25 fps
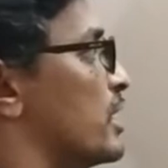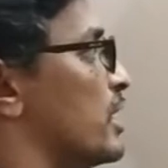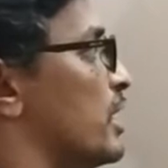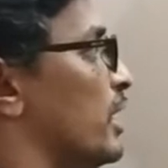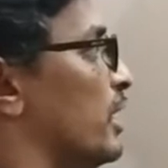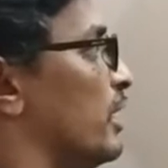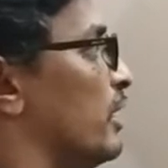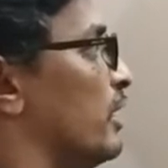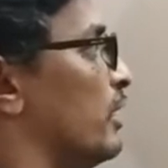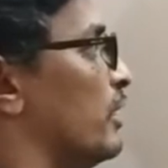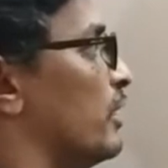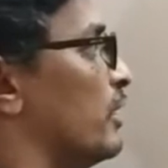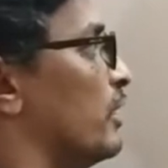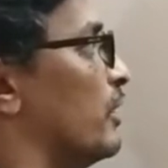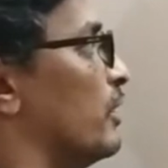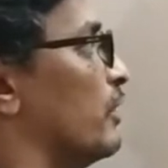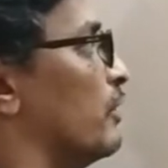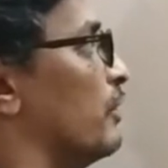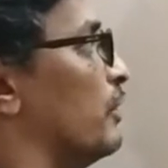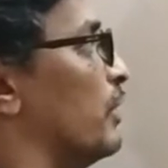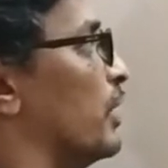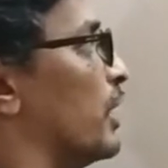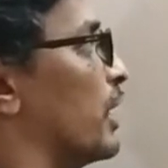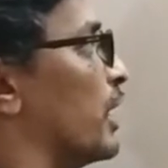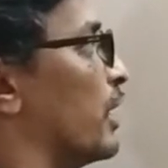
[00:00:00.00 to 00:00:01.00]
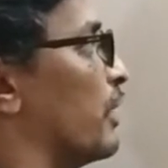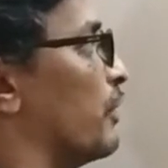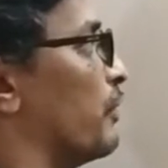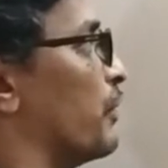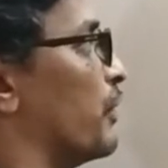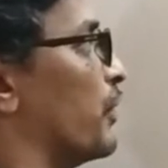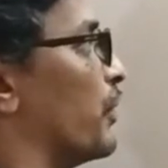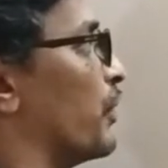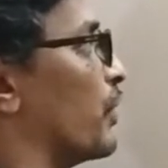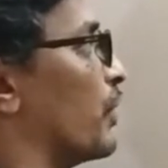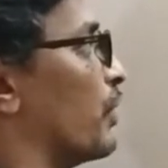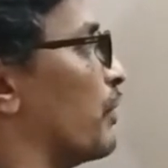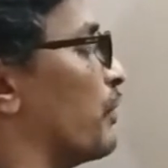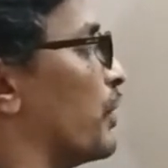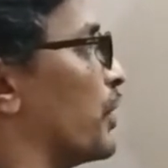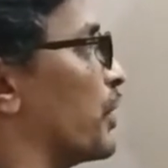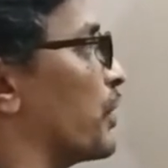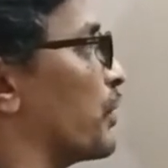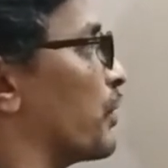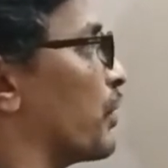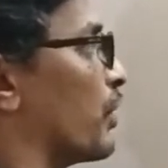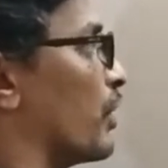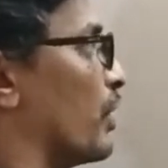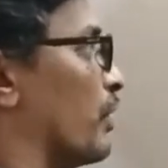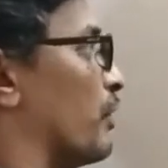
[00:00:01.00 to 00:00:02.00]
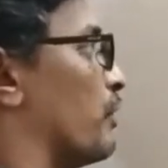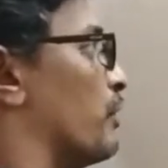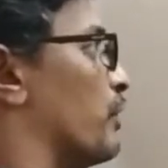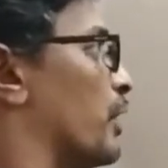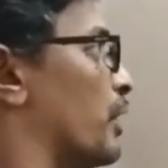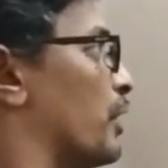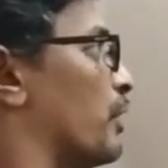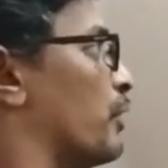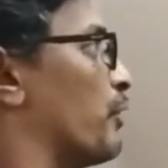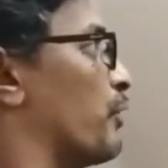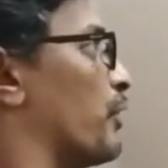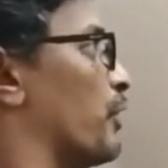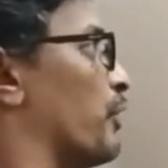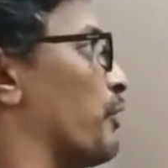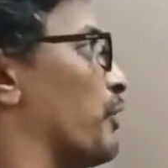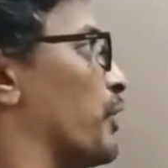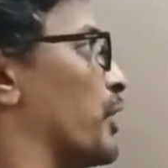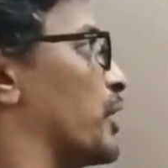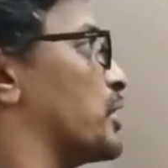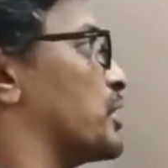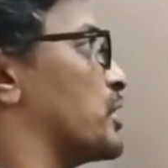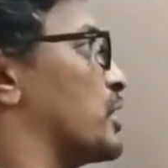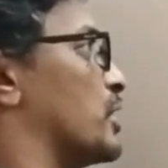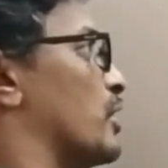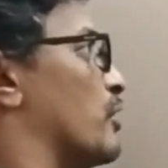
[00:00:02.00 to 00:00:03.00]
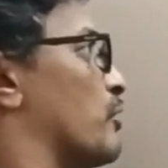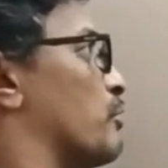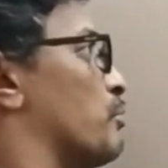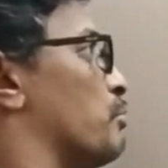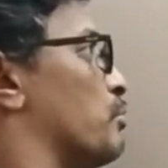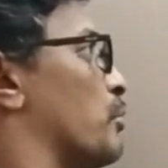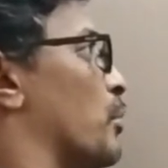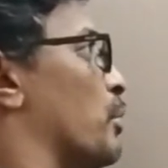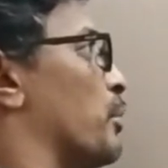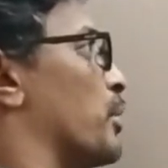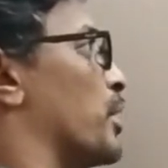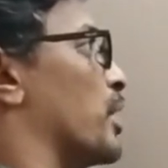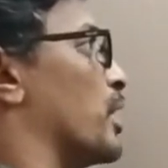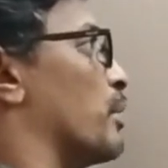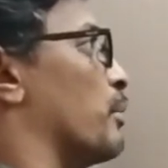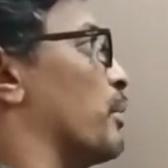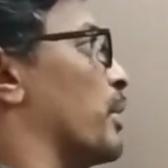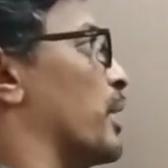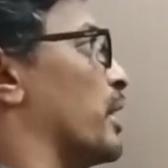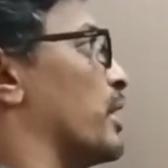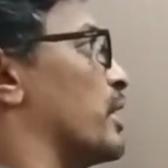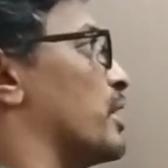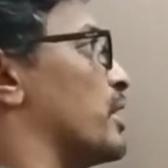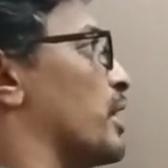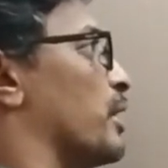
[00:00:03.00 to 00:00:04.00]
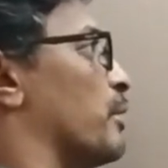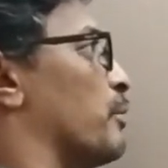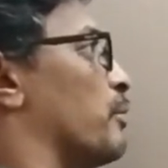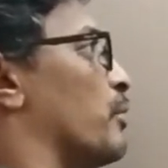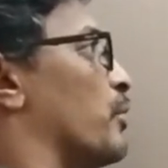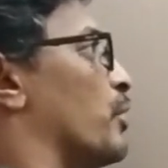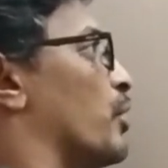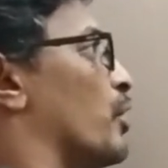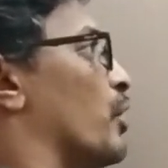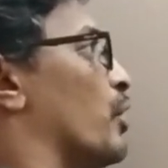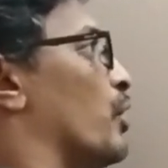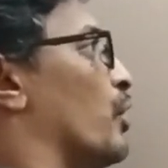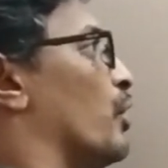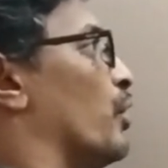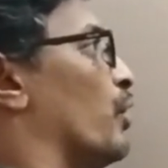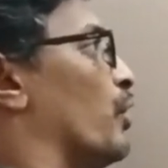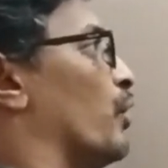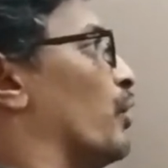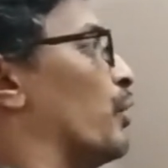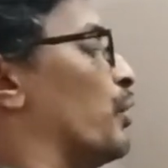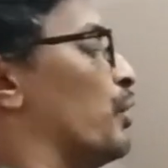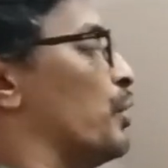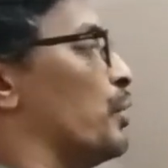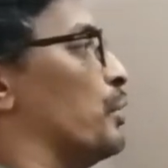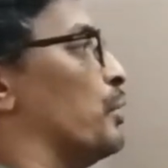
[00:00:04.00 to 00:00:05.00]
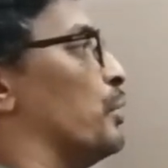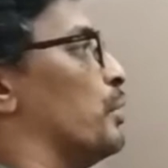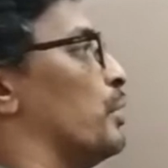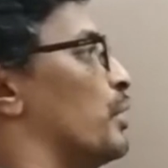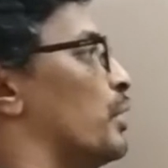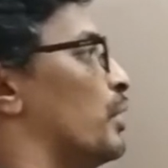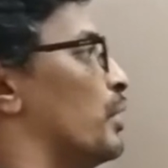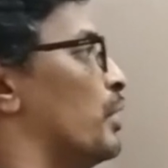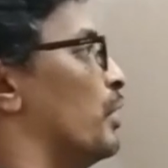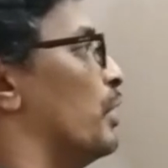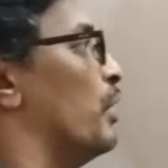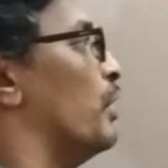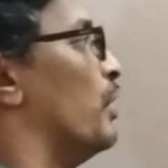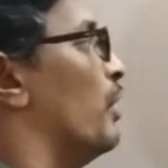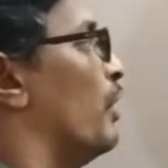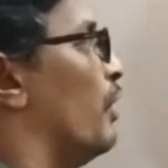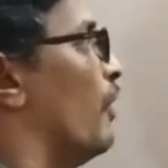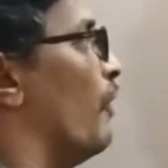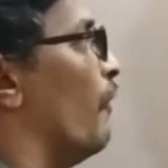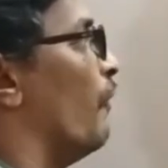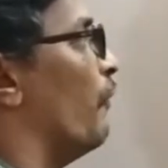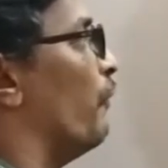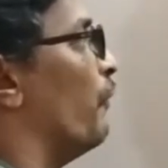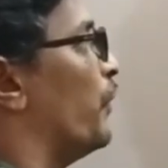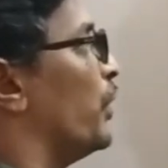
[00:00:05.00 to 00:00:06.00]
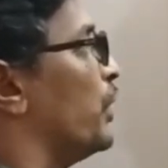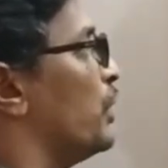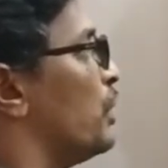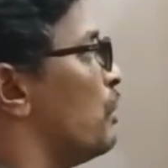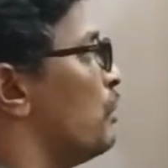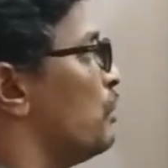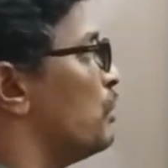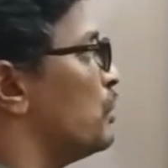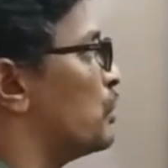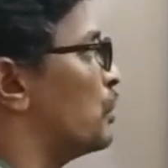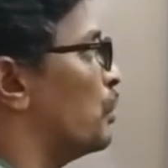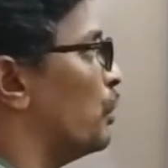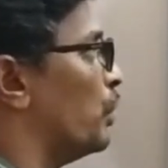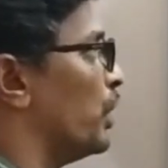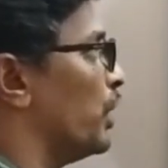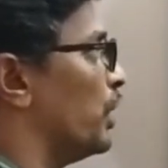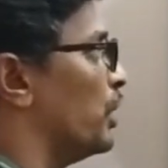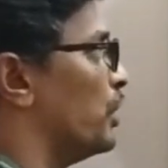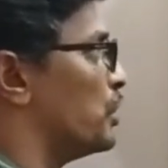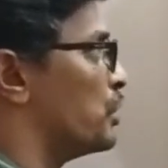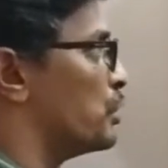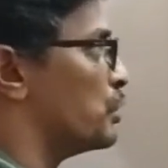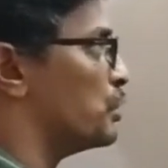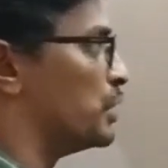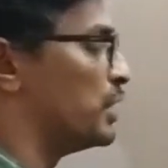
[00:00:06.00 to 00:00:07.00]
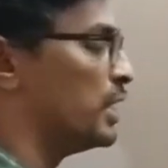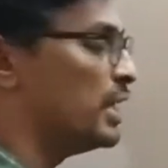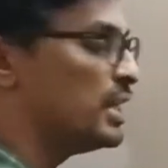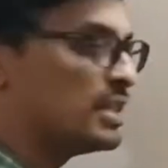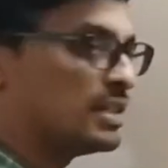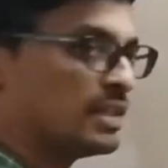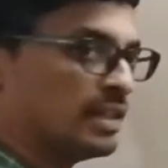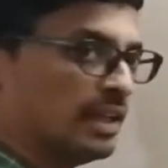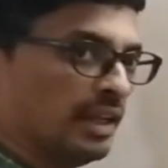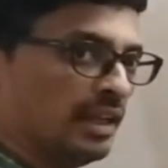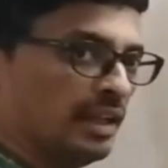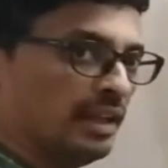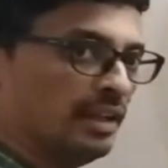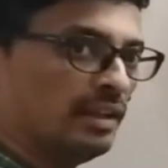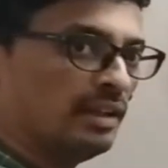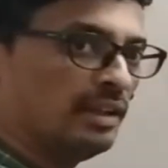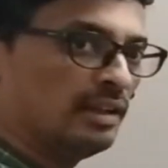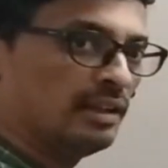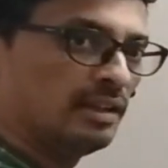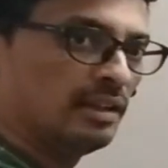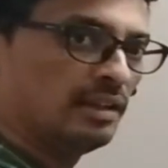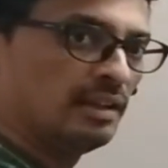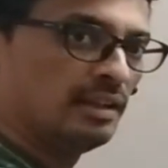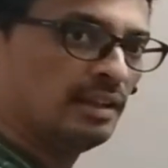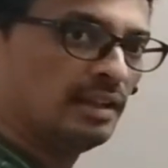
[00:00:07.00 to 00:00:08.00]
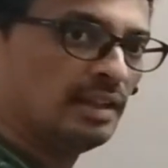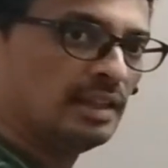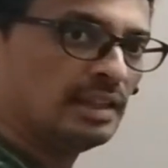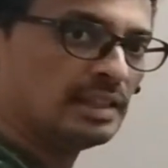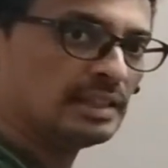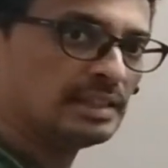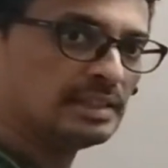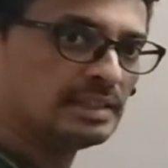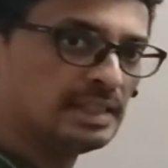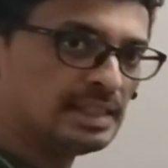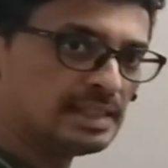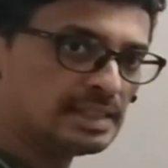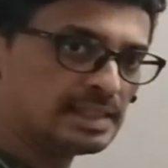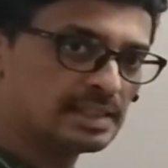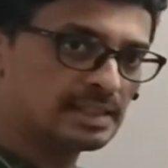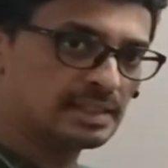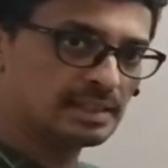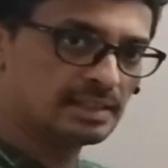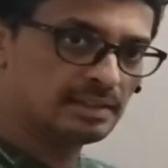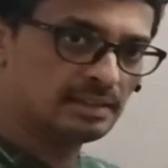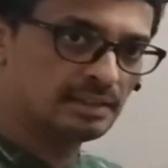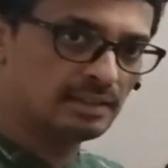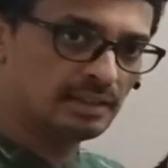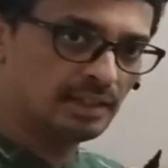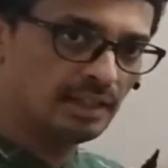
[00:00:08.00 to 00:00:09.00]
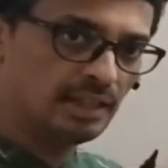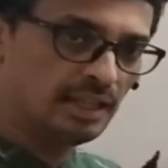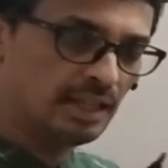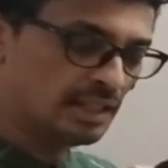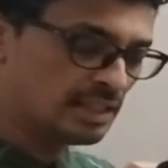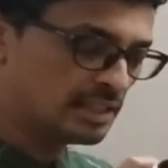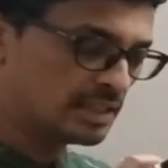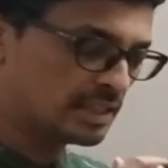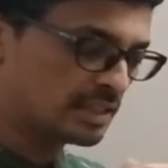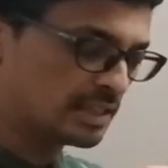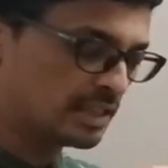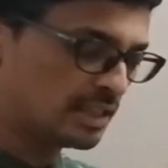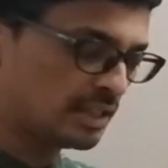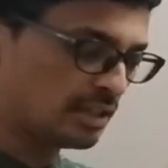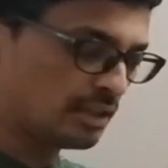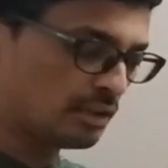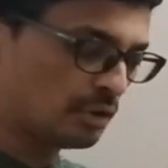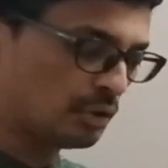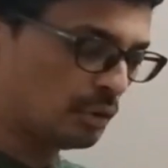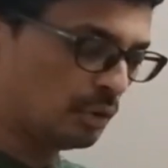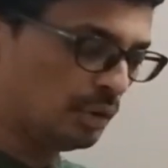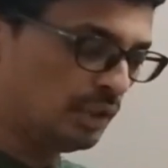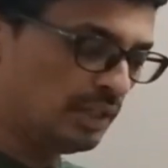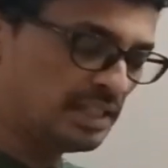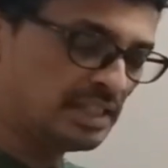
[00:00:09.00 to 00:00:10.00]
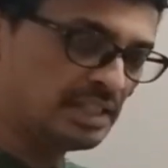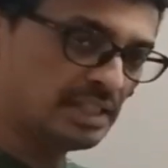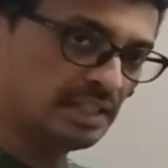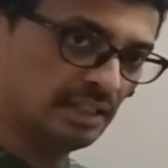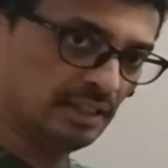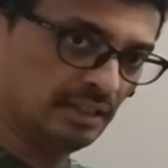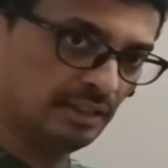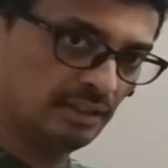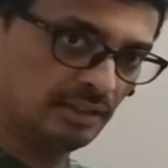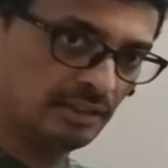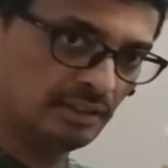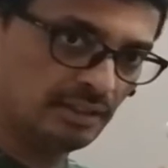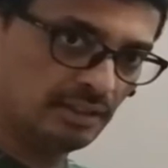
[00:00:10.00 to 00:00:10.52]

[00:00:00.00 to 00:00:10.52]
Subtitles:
t, where f is a function of momentum and time. So without going into detail, each collision